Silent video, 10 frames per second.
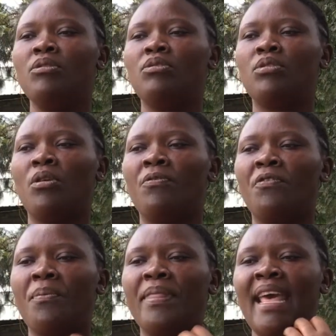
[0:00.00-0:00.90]
So
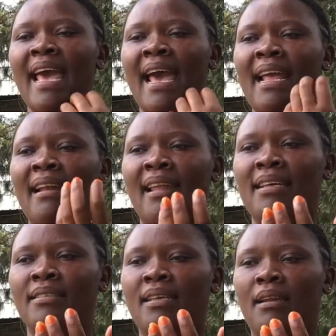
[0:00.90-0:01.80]
from there I
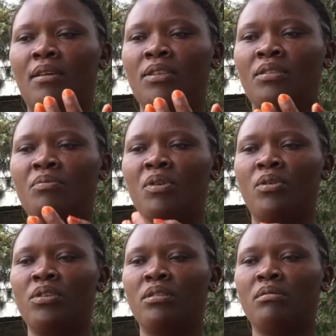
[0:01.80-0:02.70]
learned a lot,
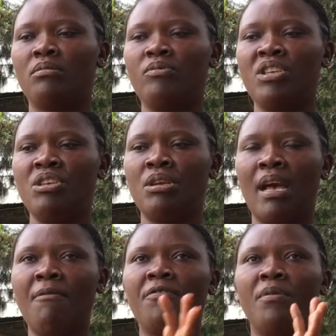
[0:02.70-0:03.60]
because we
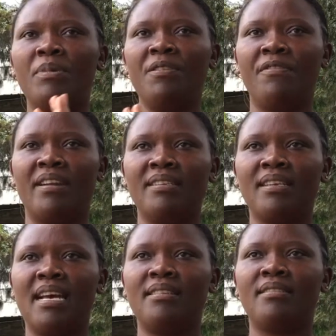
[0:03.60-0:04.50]
come from
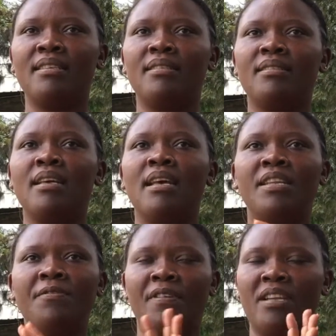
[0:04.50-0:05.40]
different countries,
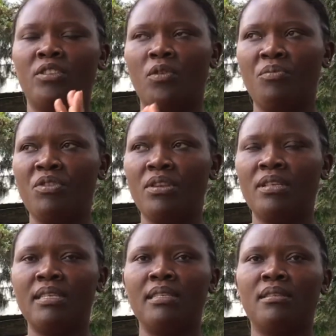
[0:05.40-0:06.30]
different
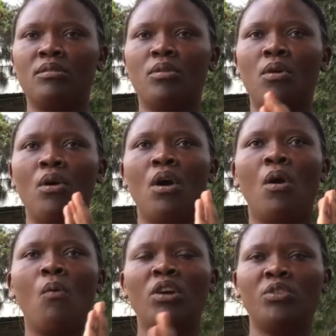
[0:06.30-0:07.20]
communities. So
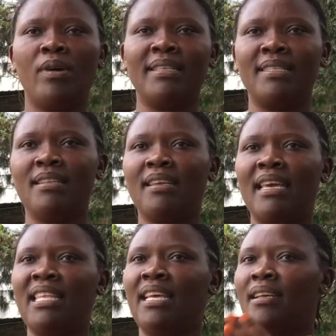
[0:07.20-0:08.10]
what works in
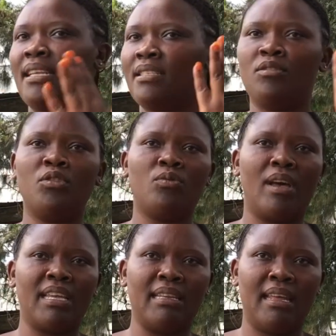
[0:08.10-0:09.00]
Kenya does not
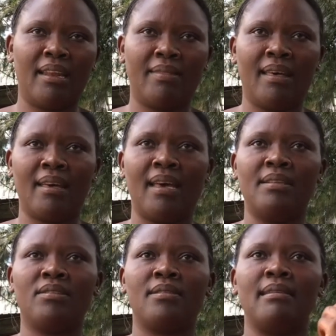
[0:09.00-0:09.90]
work in another
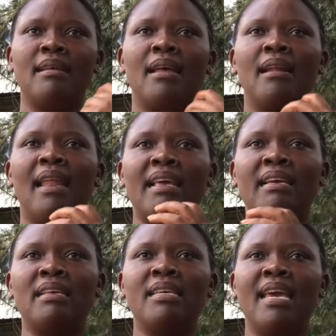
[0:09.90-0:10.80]
country. Like
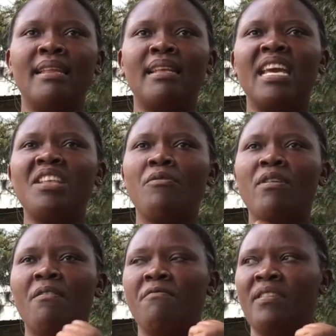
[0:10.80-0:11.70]
here in Kenya,
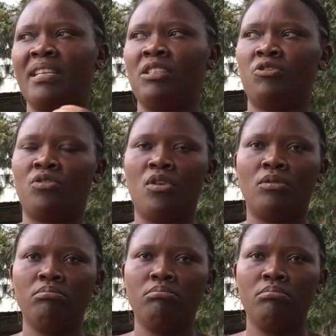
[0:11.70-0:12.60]
we are very strong